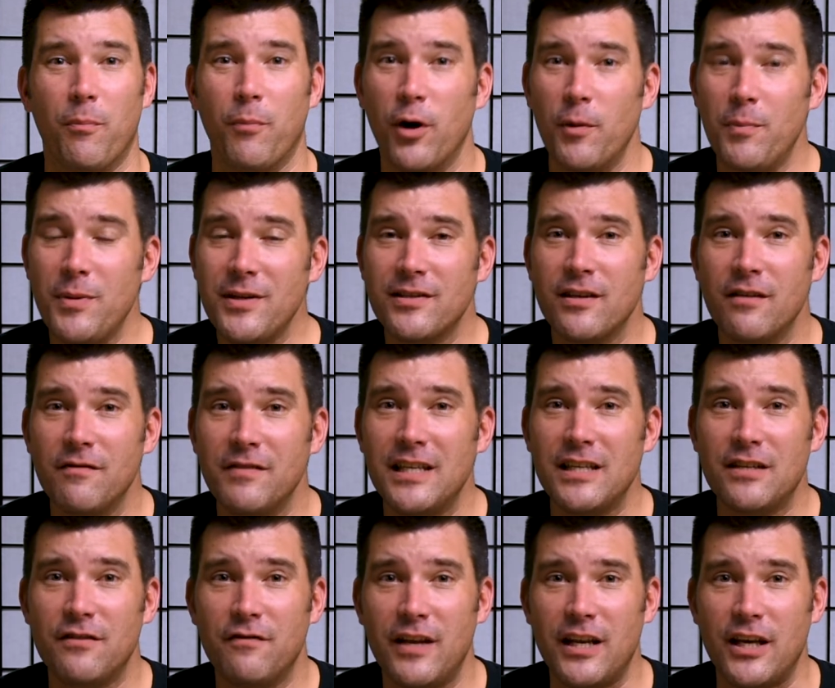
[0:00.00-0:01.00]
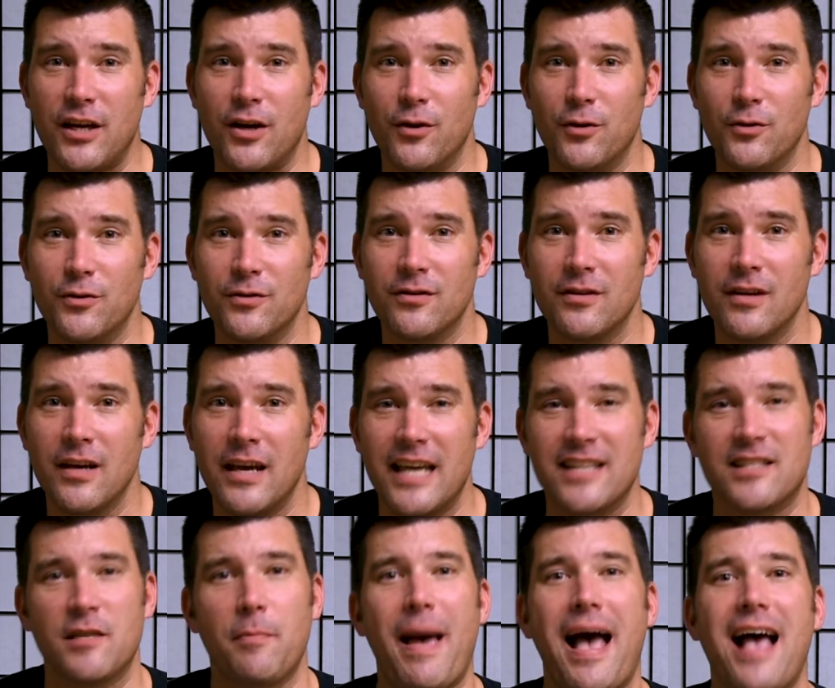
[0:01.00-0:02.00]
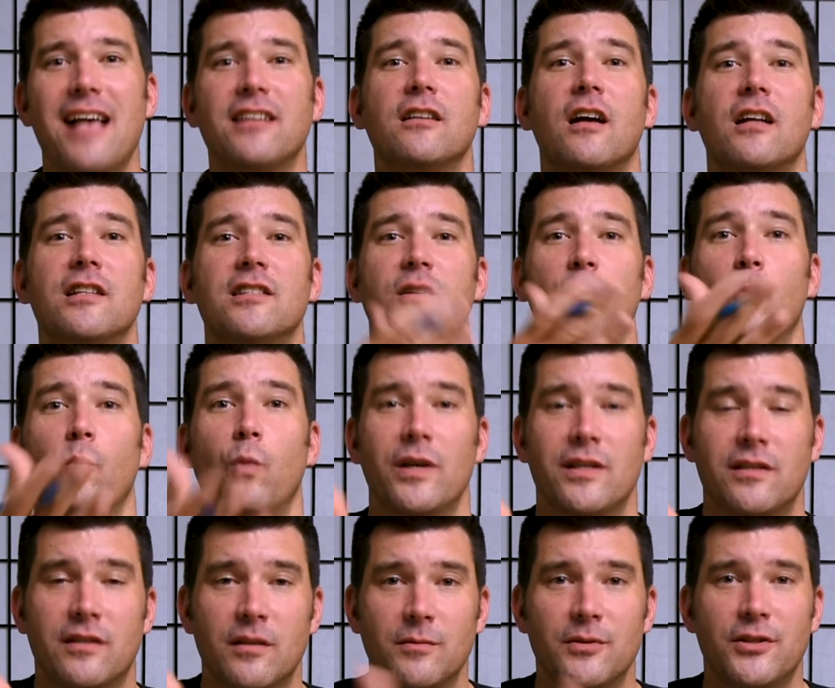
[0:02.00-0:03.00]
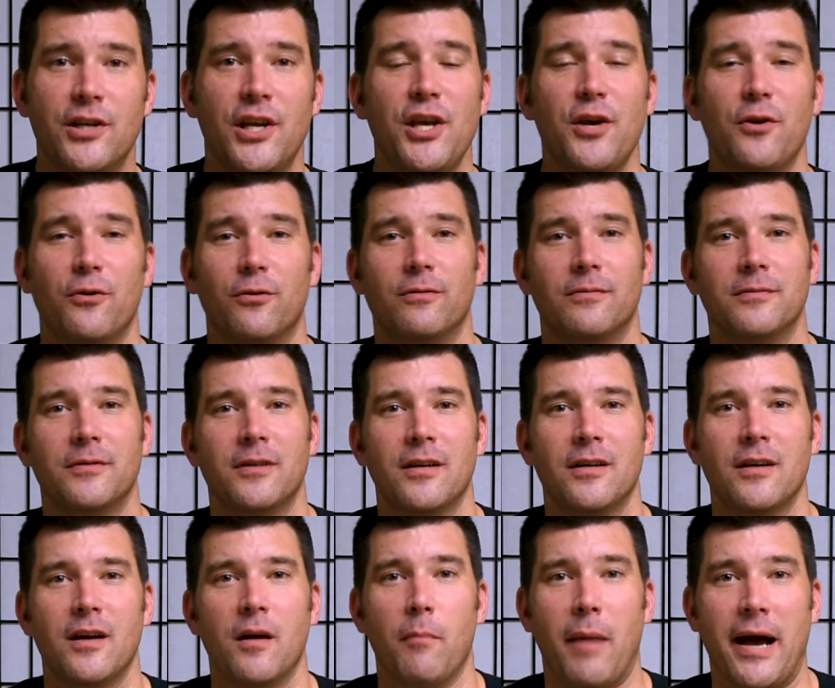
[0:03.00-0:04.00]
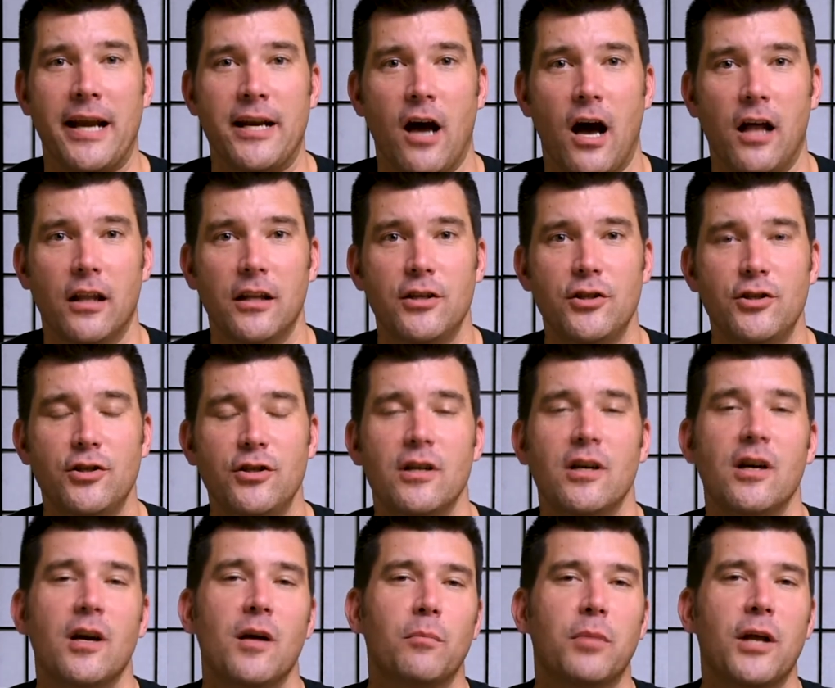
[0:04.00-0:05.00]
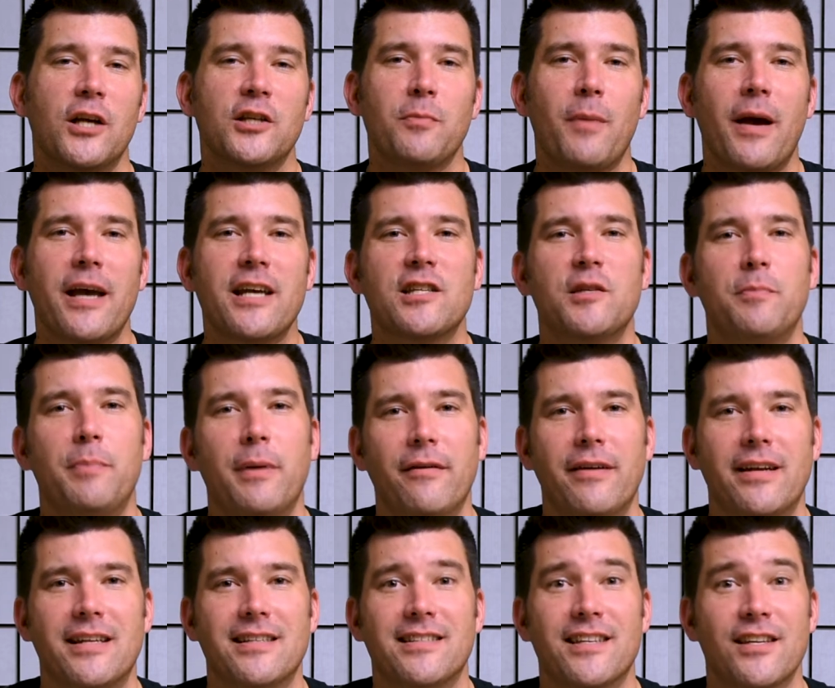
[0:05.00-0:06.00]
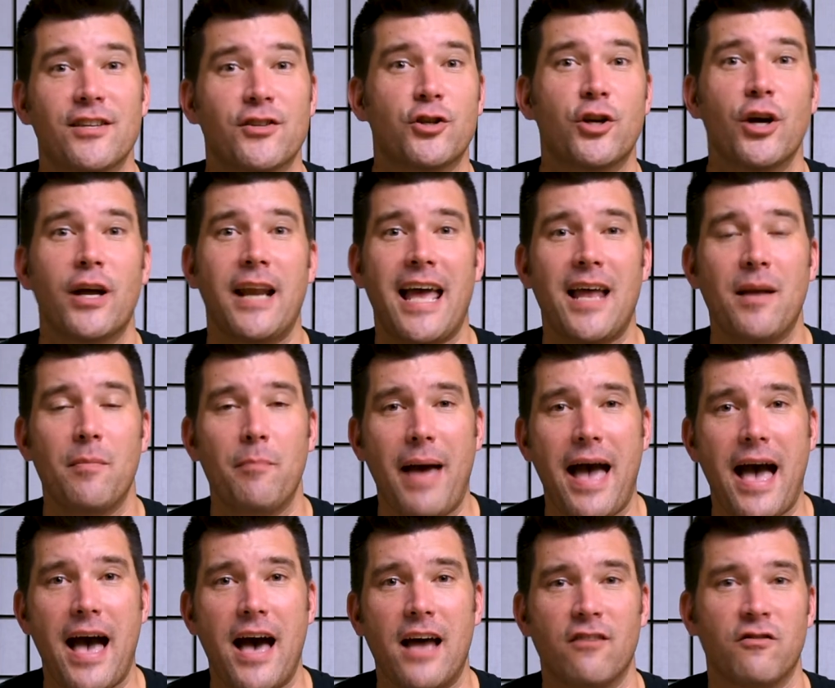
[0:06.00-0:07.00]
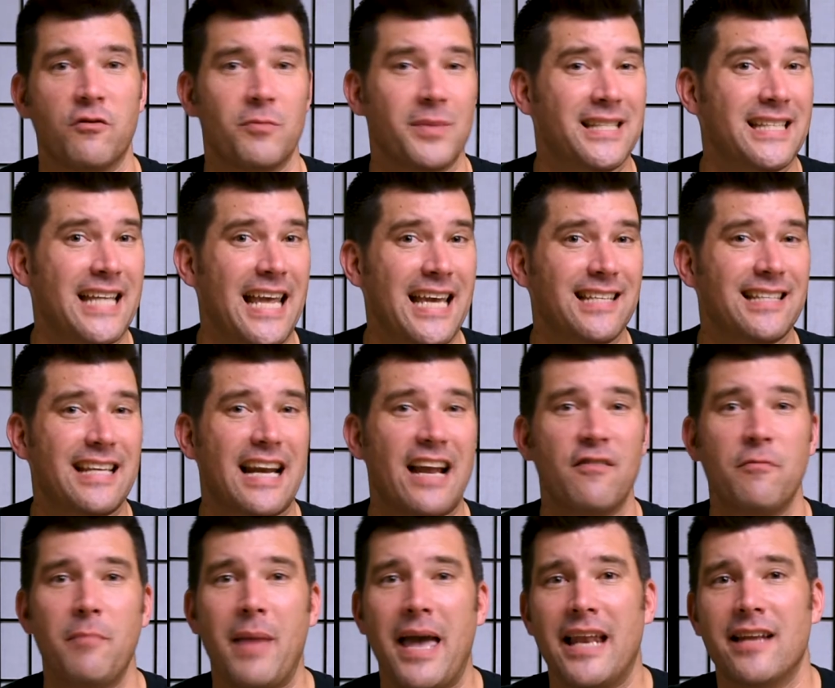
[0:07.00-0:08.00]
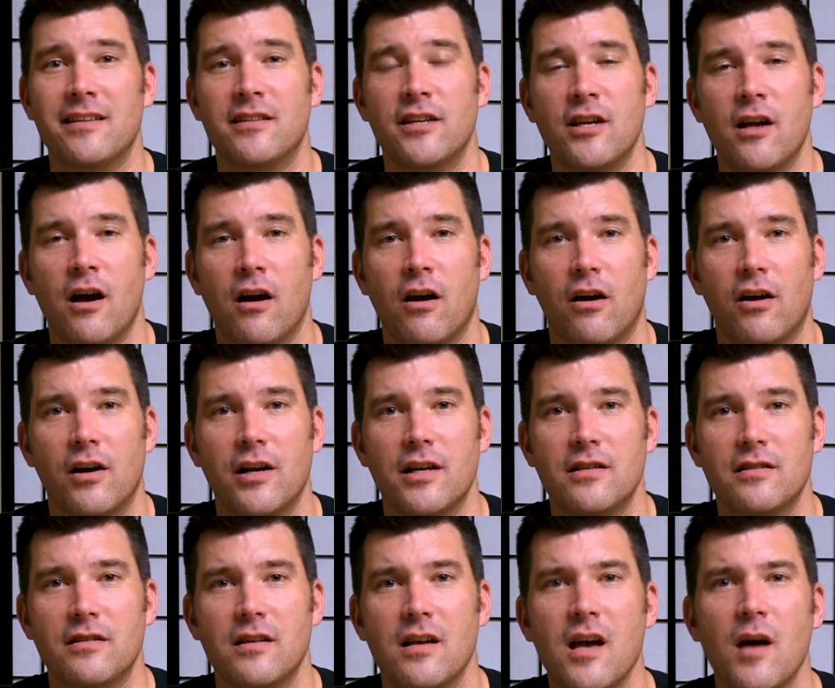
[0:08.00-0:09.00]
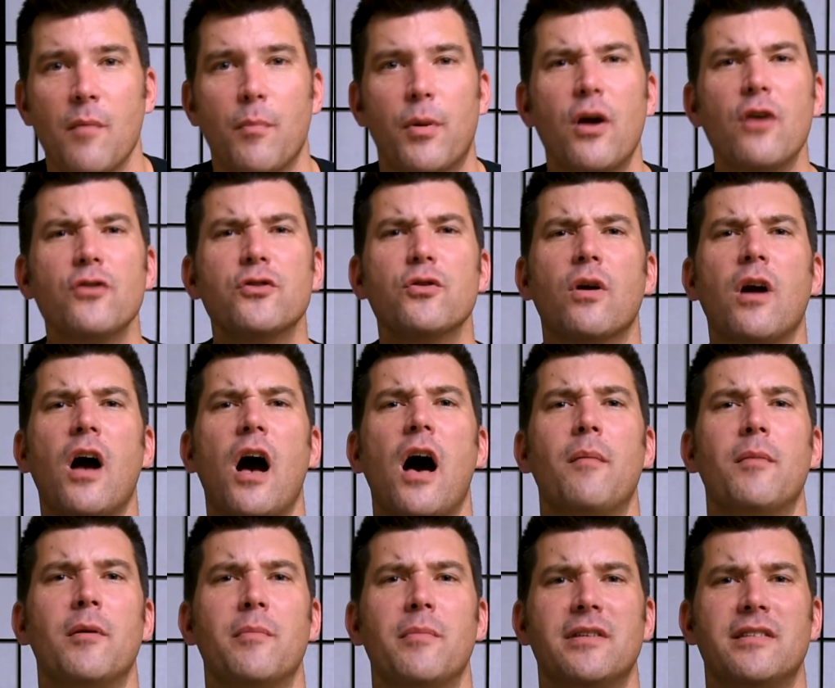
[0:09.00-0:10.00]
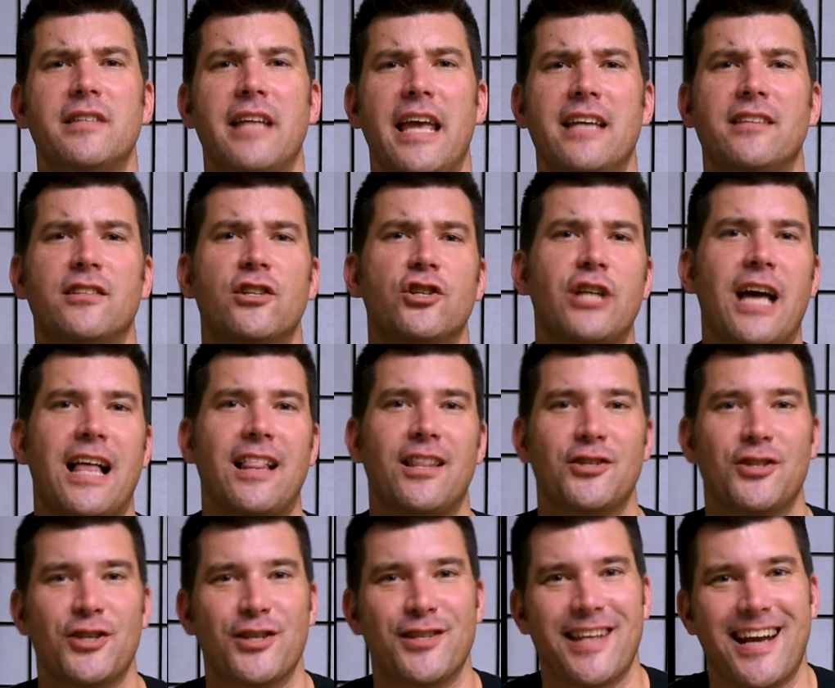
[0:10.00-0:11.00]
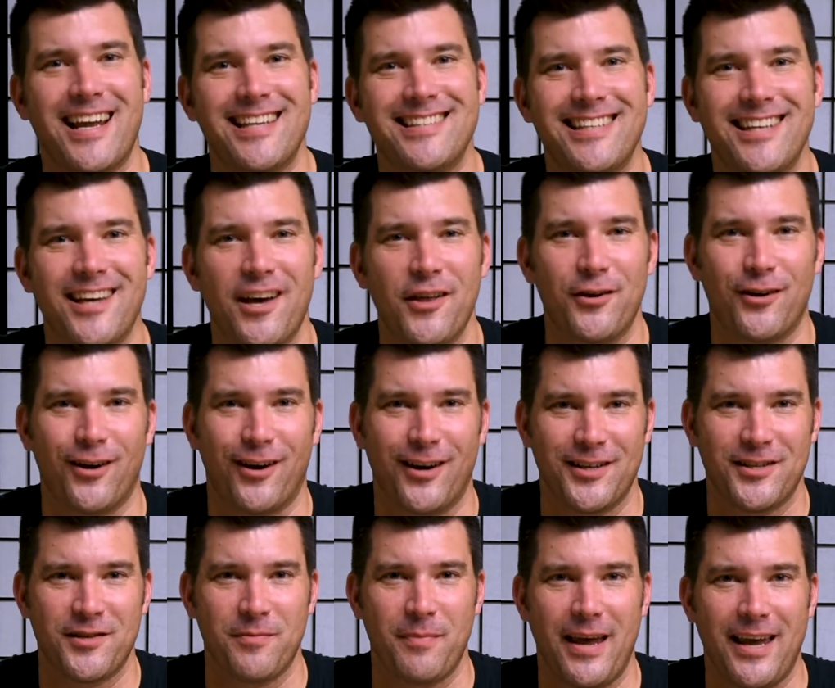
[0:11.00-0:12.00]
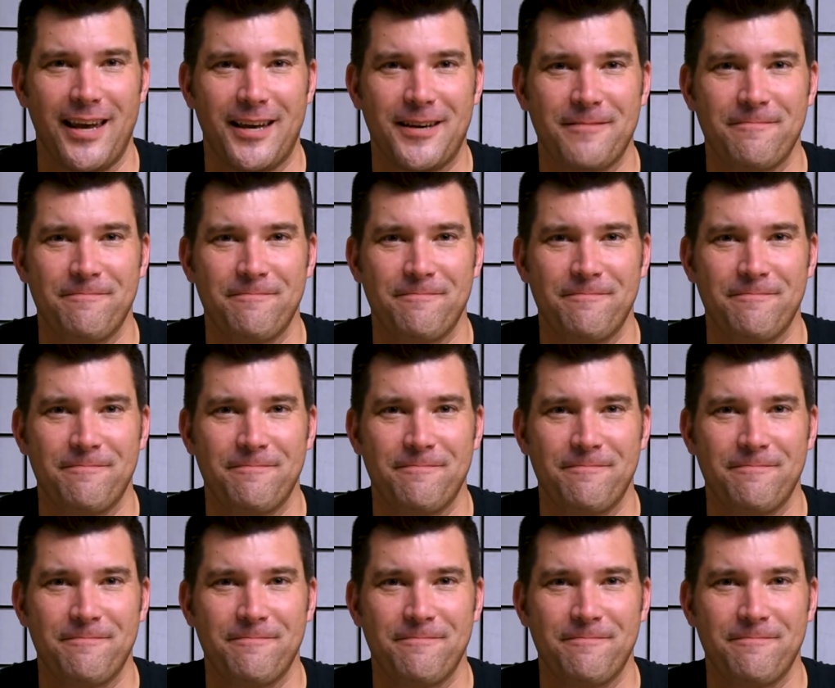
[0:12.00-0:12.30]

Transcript: purpose of these videos is to pass on some wisdom to you. My knowledge, plus my experiences, good and bad, of mistakes that I've made as a young artist, but also common mistakes and challenges that I see other artists make.